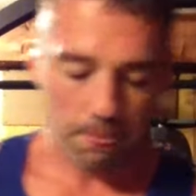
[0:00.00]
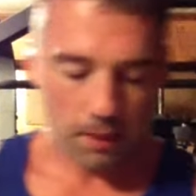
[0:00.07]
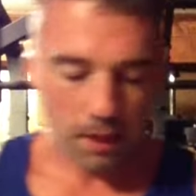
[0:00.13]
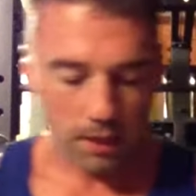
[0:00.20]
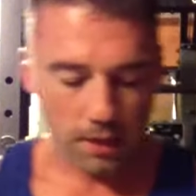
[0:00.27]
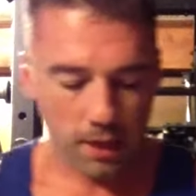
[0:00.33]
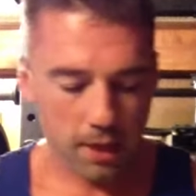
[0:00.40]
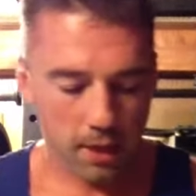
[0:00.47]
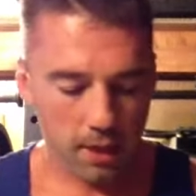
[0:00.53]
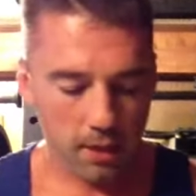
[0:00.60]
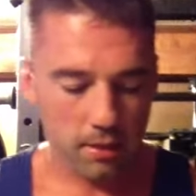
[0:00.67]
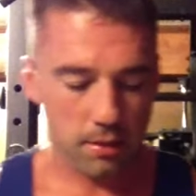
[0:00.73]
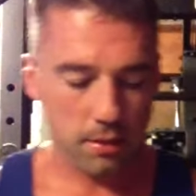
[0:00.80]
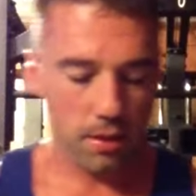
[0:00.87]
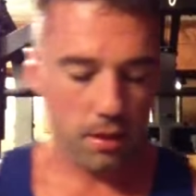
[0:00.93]
and that
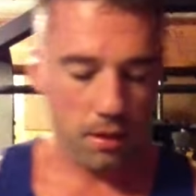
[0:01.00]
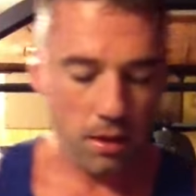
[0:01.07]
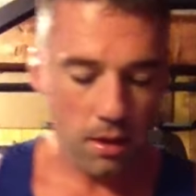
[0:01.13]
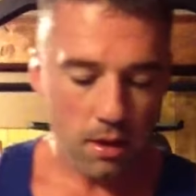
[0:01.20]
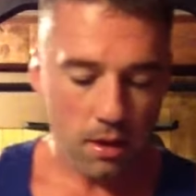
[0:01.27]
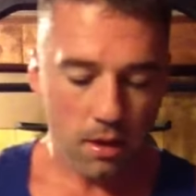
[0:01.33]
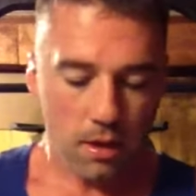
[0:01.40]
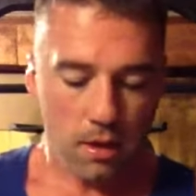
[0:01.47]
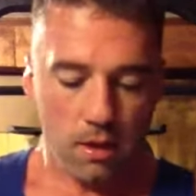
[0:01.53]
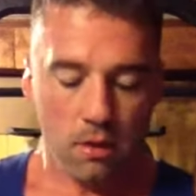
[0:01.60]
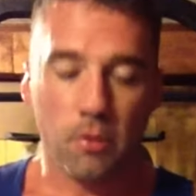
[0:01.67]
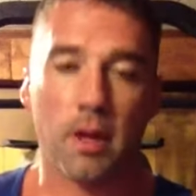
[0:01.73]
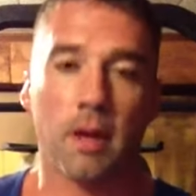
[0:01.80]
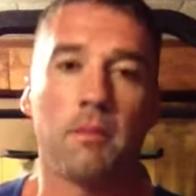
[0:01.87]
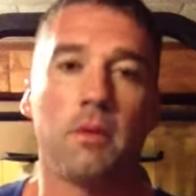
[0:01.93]
is
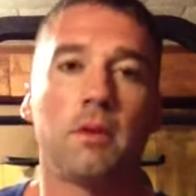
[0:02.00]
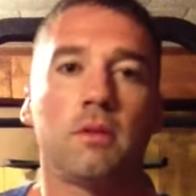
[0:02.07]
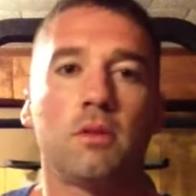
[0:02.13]
when I'm doing